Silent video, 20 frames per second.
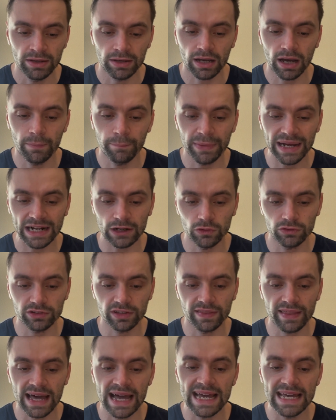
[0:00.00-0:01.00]
Come back
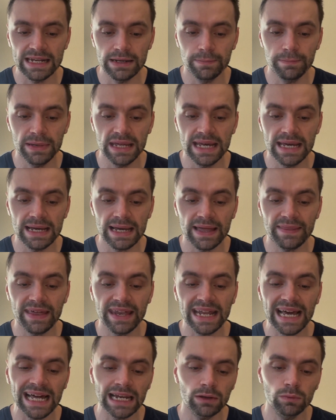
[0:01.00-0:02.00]
onto that in a minute. And
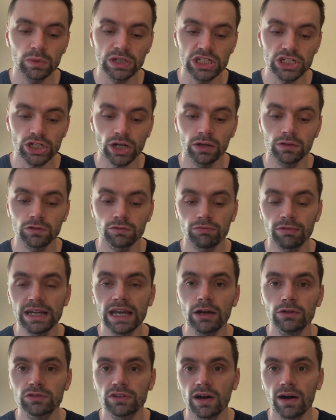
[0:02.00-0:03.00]
then Alan Wynne-Jones,
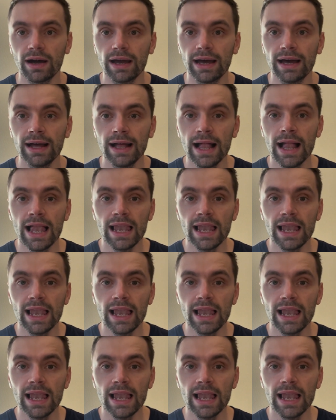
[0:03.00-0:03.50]
Rio Dyer,